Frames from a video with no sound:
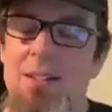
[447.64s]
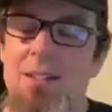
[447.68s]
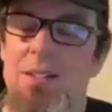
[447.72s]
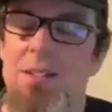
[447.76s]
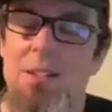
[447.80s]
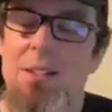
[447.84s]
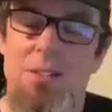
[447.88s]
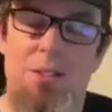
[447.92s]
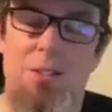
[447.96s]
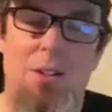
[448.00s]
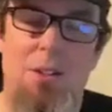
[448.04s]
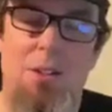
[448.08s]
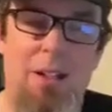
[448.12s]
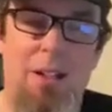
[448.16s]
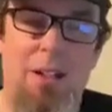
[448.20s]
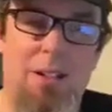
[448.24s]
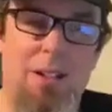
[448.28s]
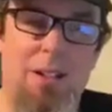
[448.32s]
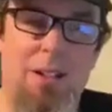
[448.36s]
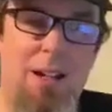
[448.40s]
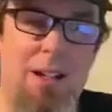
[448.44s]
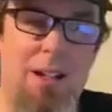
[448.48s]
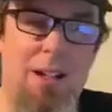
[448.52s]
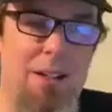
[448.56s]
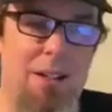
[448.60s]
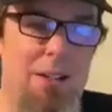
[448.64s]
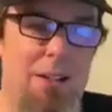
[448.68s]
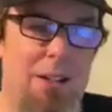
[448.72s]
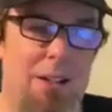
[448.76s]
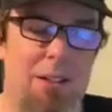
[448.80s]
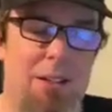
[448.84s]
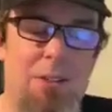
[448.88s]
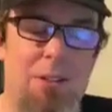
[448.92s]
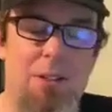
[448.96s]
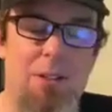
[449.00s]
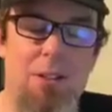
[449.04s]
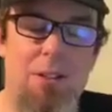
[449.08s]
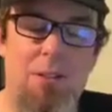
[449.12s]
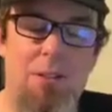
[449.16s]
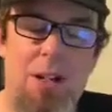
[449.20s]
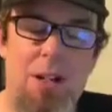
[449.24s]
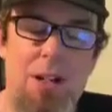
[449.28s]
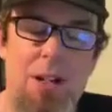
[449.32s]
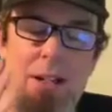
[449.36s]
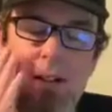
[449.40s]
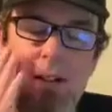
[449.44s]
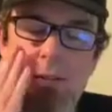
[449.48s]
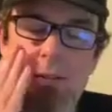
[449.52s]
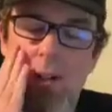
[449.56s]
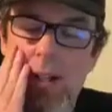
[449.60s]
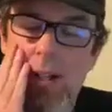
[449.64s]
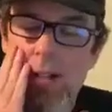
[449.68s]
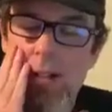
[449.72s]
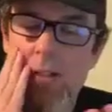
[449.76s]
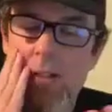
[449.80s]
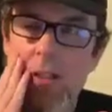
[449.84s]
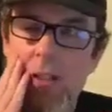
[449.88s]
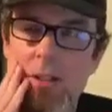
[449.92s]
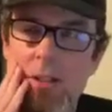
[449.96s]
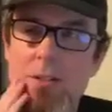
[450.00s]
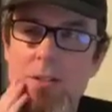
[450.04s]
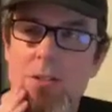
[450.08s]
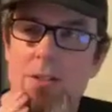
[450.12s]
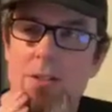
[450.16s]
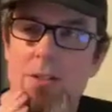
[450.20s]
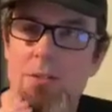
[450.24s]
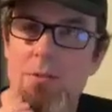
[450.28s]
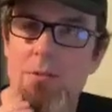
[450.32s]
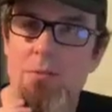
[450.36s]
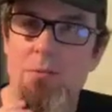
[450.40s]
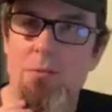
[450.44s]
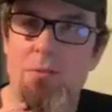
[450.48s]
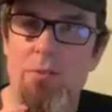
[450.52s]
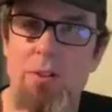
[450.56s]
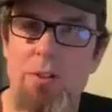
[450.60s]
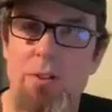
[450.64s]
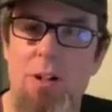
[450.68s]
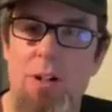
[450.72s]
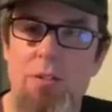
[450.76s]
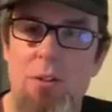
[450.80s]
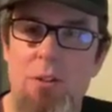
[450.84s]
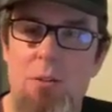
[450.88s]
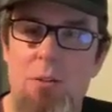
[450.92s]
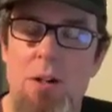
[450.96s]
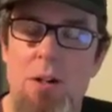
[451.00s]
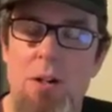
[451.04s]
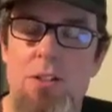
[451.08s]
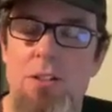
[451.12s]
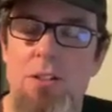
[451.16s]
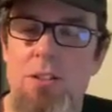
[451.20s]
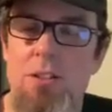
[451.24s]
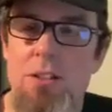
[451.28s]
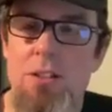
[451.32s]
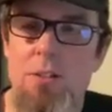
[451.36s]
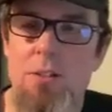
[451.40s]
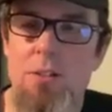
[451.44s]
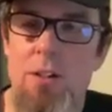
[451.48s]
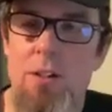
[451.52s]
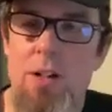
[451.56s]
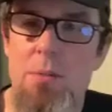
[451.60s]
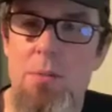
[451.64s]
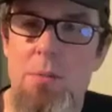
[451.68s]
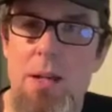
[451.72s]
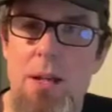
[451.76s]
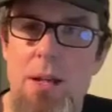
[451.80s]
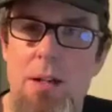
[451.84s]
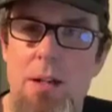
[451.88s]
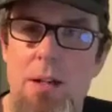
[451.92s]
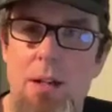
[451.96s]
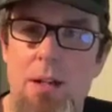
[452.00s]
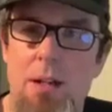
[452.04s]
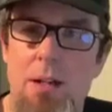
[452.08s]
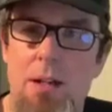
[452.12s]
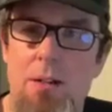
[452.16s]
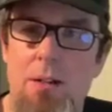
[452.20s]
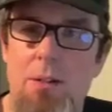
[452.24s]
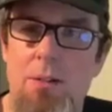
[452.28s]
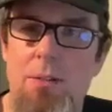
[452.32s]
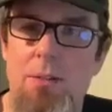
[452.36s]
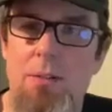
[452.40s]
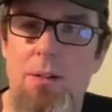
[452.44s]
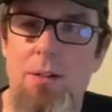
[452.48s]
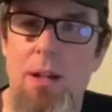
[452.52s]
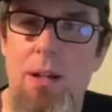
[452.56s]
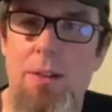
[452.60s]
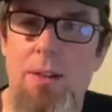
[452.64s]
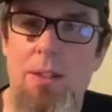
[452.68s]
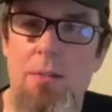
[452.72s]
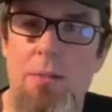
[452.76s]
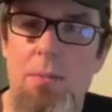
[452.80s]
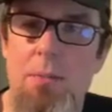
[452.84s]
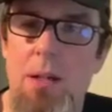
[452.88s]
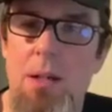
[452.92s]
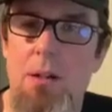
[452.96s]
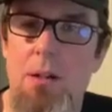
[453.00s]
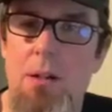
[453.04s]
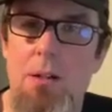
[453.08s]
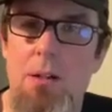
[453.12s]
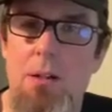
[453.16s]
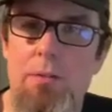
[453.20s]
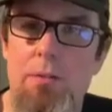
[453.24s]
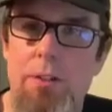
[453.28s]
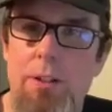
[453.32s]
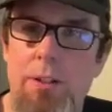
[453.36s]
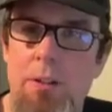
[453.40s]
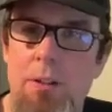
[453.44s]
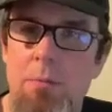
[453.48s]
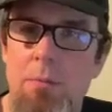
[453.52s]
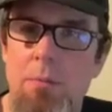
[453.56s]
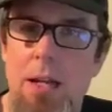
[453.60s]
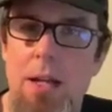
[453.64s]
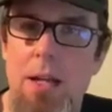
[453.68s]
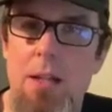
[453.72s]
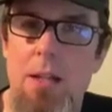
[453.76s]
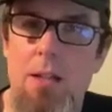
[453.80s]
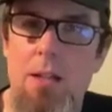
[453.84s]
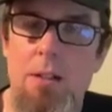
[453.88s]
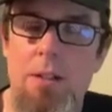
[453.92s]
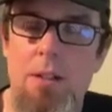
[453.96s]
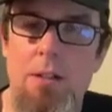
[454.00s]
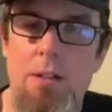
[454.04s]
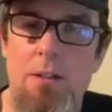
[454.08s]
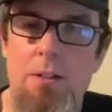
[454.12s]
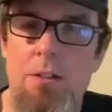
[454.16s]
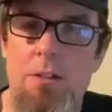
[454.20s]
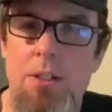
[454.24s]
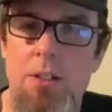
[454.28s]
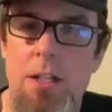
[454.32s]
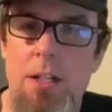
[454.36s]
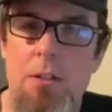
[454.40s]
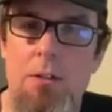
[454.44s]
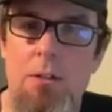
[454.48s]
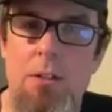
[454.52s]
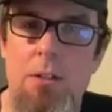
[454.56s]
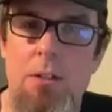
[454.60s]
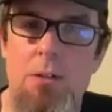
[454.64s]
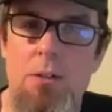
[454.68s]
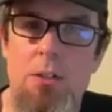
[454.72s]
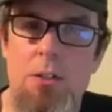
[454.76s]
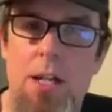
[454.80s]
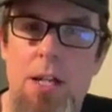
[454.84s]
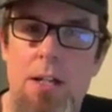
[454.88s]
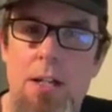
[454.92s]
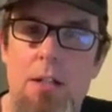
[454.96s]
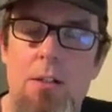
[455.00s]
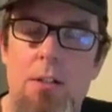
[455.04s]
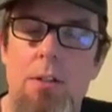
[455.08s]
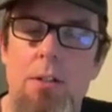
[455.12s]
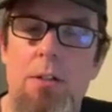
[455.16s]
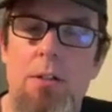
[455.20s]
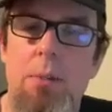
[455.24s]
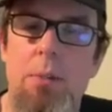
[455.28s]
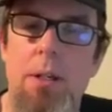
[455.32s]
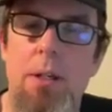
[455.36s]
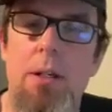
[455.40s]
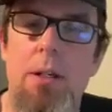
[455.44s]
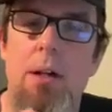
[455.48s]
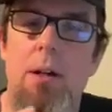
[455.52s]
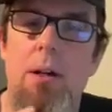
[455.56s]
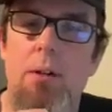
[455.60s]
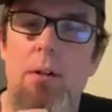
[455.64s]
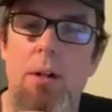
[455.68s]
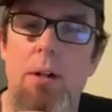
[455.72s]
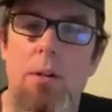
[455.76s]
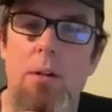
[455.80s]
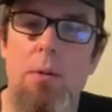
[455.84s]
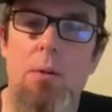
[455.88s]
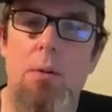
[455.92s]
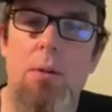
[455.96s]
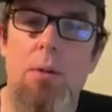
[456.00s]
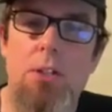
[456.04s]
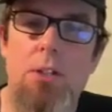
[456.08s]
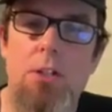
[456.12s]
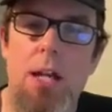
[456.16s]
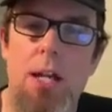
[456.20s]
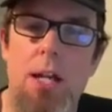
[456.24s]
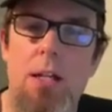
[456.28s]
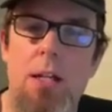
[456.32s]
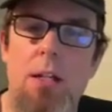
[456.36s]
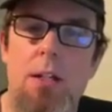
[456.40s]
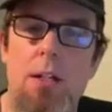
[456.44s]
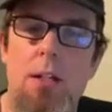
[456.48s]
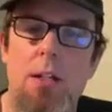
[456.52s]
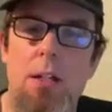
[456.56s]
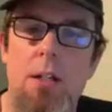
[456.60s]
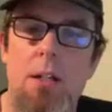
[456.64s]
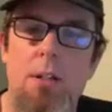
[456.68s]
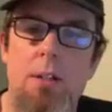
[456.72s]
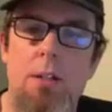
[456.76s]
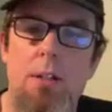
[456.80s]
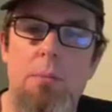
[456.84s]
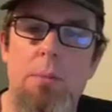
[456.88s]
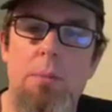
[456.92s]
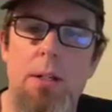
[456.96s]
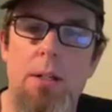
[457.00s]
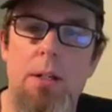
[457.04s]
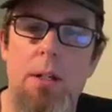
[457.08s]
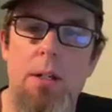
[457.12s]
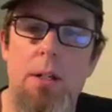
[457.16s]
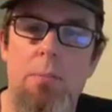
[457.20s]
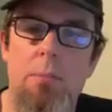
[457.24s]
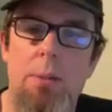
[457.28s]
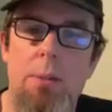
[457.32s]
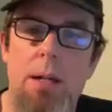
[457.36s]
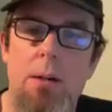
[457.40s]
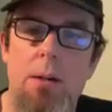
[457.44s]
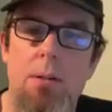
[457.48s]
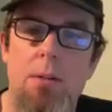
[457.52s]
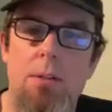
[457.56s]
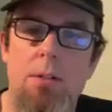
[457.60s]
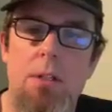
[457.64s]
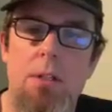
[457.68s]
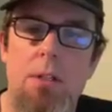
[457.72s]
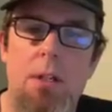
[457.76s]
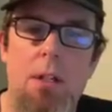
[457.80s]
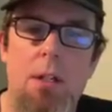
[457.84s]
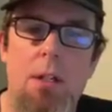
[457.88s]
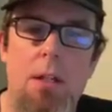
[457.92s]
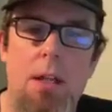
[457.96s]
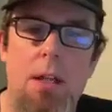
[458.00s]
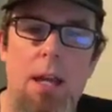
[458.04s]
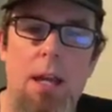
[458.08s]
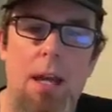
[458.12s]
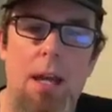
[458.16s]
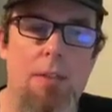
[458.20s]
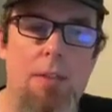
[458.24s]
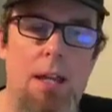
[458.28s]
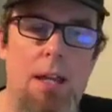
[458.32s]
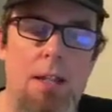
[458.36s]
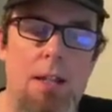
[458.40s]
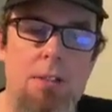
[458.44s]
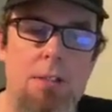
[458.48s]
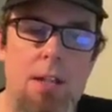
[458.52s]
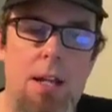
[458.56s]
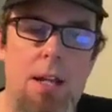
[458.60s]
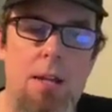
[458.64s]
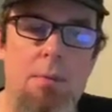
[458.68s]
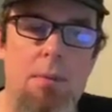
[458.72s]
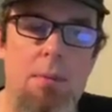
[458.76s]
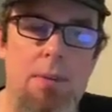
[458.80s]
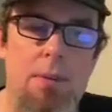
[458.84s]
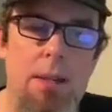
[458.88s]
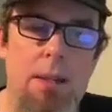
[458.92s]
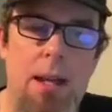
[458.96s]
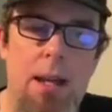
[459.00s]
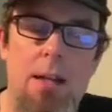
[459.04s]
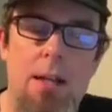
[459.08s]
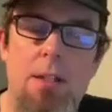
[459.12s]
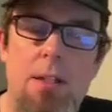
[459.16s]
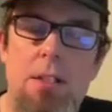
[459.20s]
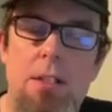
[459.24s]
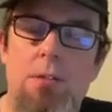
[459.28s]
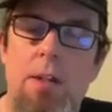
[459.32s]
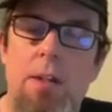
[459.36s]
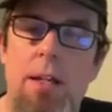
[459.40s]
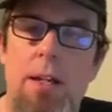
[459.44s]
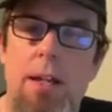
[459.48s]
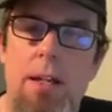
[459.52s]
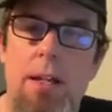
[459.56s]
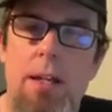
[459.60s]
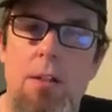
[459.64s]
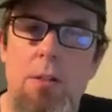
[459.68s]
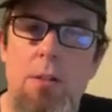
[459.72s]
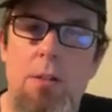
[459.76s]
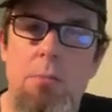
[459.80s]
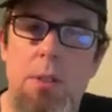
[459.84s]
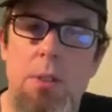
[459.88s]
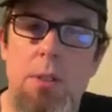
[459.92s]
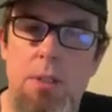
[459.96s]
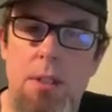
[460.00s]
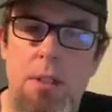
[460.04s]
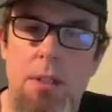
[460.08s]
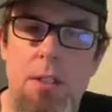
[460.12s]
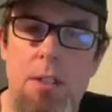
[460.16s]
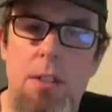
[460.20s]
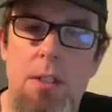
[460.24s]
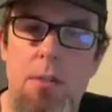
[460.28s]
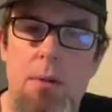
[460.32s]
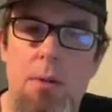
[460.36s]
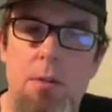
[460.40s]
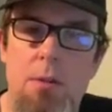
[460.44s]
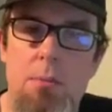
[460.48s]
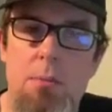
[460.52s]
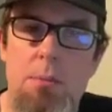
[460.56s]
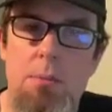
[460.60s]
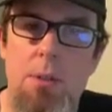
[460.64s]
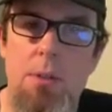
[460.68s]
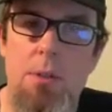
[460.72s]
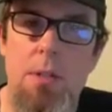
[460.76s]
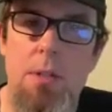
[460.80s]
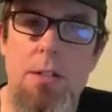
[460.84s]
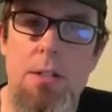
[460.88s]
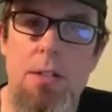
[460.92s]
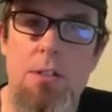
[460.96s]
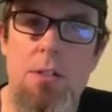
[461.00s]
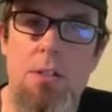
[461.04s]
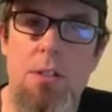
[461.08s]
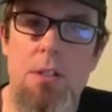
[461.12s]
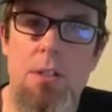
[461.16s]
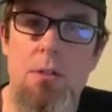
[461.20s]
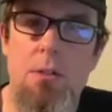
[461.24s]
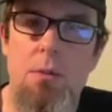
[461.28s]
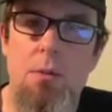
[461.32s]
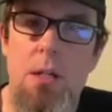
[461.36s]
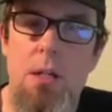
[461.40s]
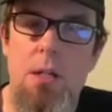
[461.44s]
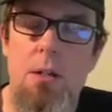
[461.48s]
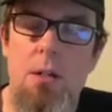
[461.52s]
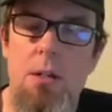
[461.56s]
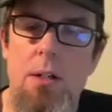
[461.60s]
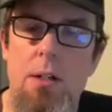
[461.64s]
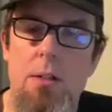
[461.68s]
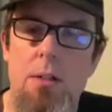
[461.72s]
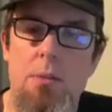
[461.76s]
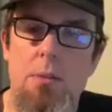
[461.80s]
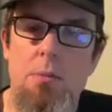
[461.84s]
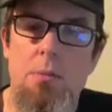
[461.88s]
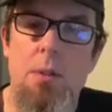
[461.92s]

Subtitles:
yeah, that's great. Yeah, no, you and I, well, actually, just for everyone watching, Stephen and I met at the Metal Hall of Fame gala in January, so we chatted a little bit. Now, I remember we chatted a little bit about, at that time, the Alex Van Halen book, and he came out with a book last year as well.